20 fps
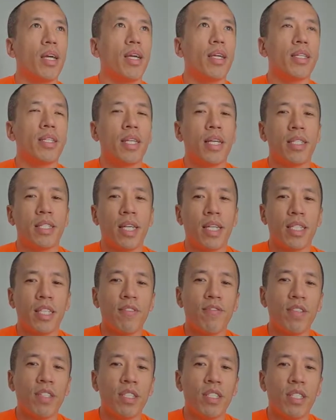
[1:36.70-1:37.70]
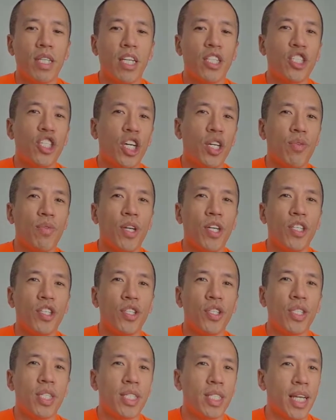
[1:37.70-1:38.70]
There's like different
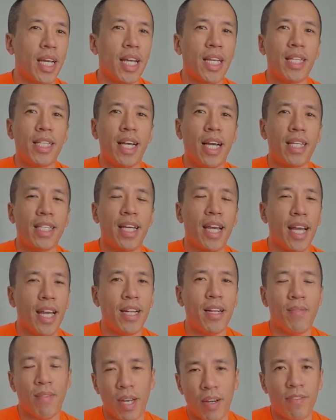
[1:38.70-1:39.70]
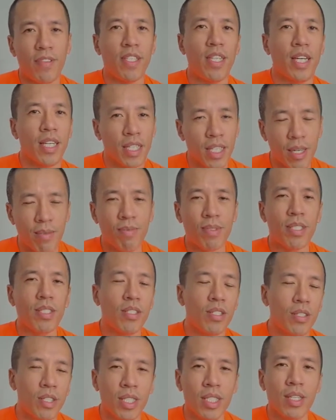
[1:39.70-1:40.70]
generation. There's like 8, 9, 10. I mean, every year it comes,
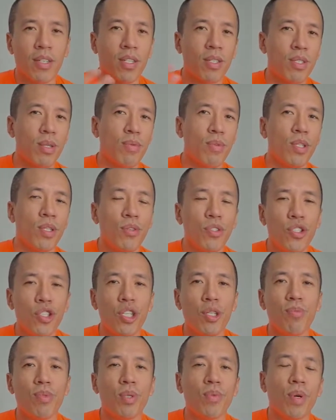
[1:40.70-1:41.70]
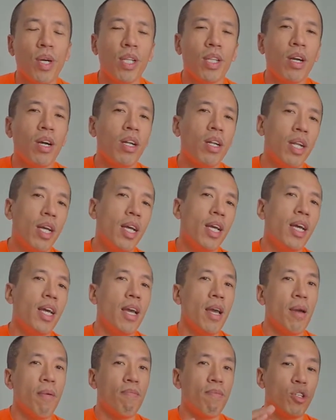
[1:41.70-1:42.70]
Intel comes with new chips and whatnot.
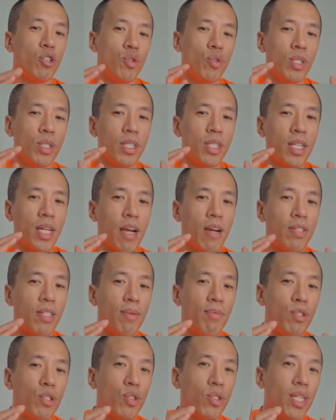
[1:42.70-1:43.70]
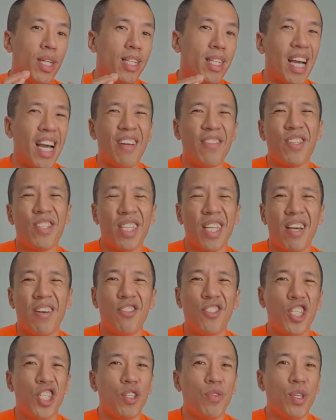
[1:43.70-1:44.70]
I would say between the 9th to
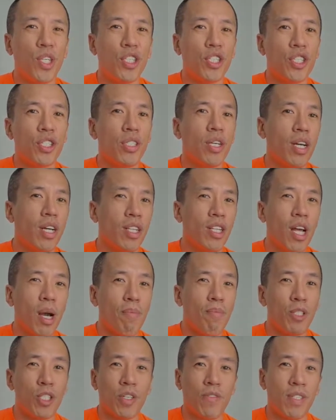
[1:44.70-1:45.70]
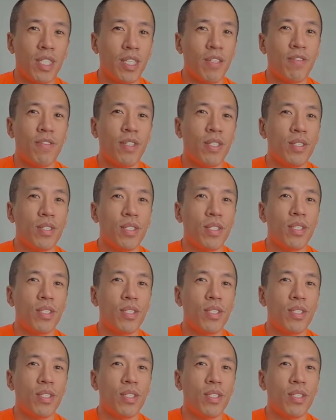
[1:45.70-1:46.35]
10th generation, not much of a difference.